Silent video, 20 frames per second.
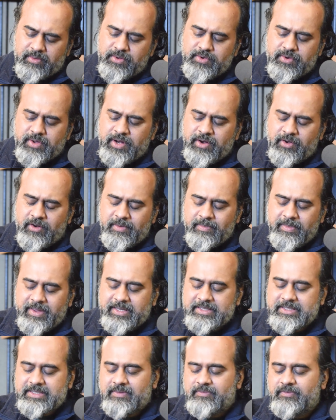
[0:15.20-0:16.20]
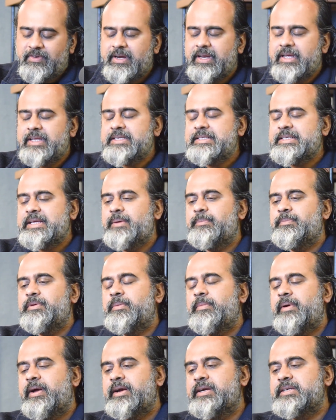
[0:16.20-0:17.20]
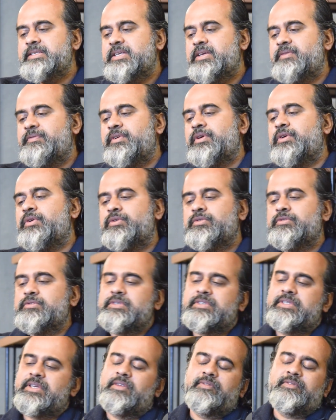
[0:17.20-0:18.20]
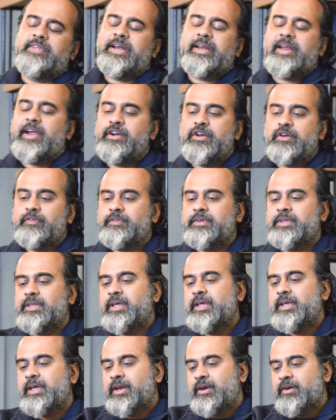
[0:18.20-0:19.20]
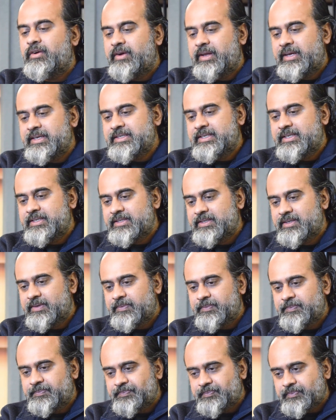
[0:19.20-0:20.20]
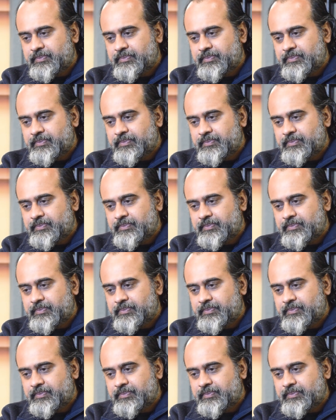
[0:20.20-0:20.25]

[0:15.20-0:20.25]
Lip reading: You cannot make someone else happy by deceiving your own self. That kind of a thing cannot exist.